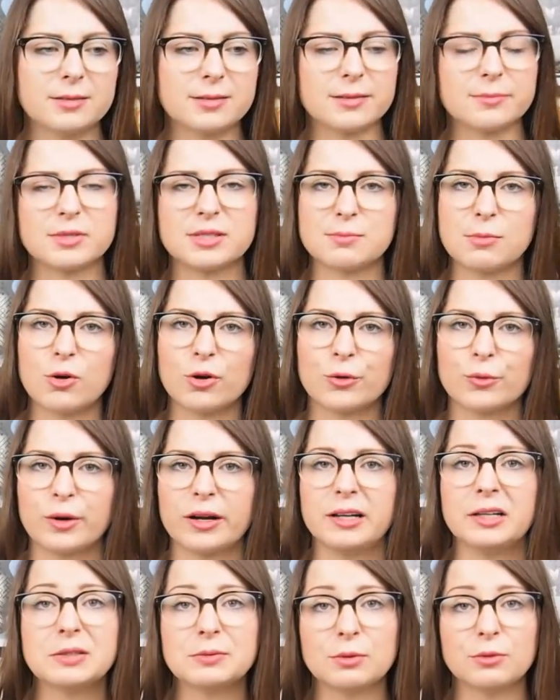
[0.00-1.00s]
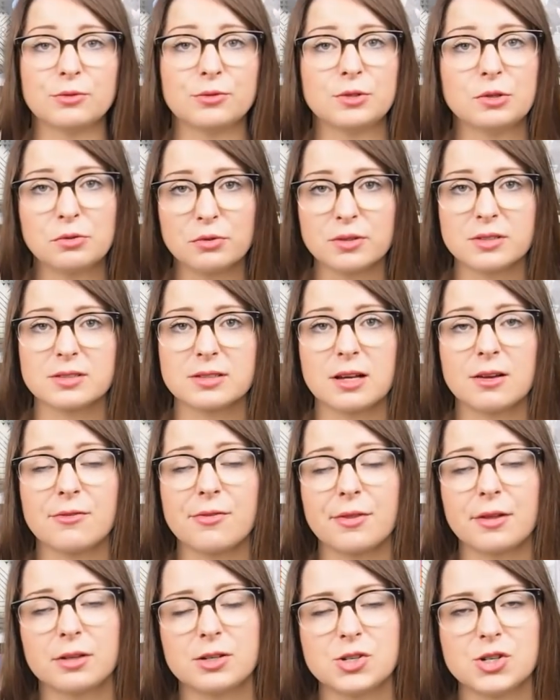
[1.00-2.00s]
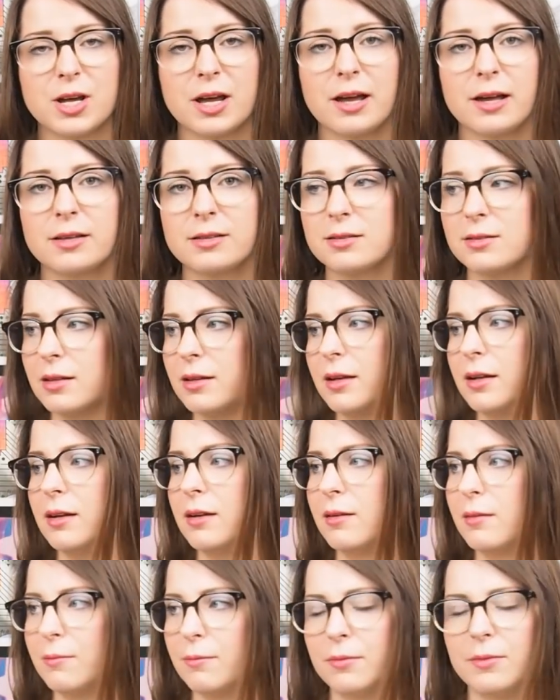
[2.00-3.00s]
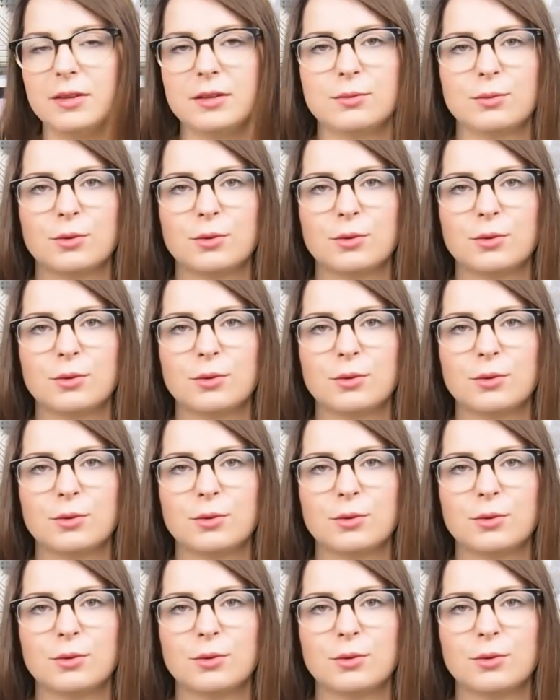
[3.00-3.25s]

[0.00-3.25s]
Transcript: some small crates with different stuff than jazz, and this